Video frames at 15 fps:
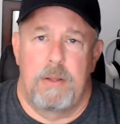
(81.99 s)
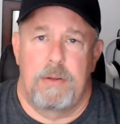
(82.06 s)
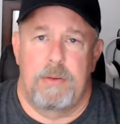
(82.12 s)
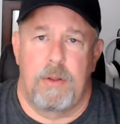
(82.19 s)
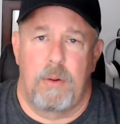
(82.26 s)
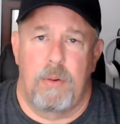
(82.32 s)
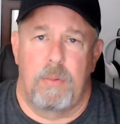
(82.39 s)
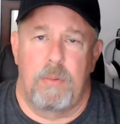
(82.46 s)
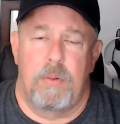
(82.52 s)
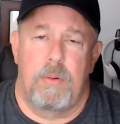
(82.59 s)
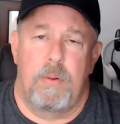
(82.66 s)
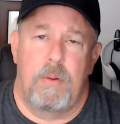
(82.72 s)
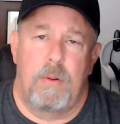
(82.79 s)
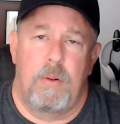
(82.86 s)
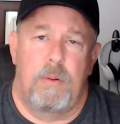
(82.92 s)
So
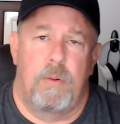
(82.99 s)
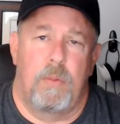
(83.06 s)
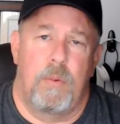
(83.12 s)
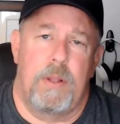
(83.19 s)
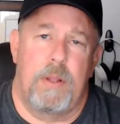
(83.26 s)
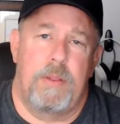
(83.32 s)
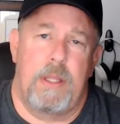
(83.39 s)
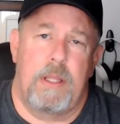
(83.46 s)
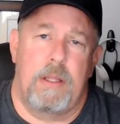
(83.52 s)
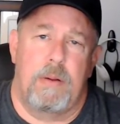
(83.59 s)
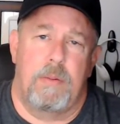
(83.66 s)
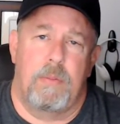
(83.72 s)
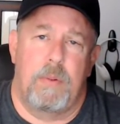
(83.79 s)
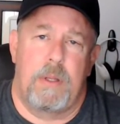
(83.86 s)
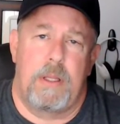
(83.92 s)
the one thing
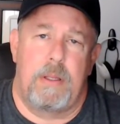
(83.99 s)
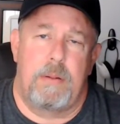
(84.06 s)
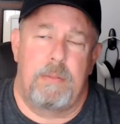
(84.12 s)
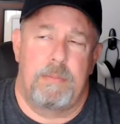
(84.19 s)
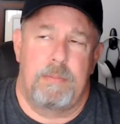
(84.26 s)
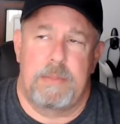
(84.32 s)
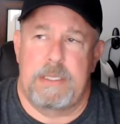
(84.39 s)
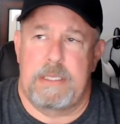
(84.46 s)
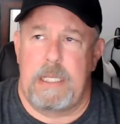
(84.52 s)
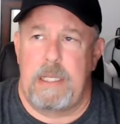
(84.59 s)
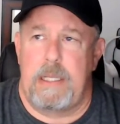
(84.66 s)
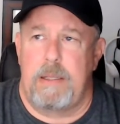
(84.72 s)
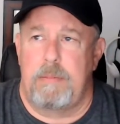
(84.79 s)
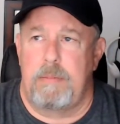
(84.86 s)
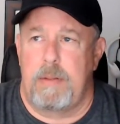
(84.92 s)
that we
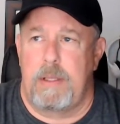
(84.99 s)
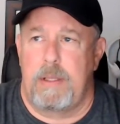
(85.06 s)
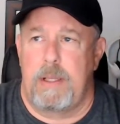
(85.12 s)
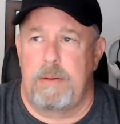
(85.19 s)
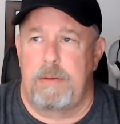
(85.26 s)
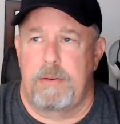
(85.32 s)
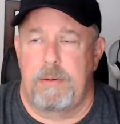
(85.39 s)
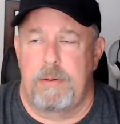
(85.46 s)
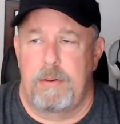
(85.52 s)
see that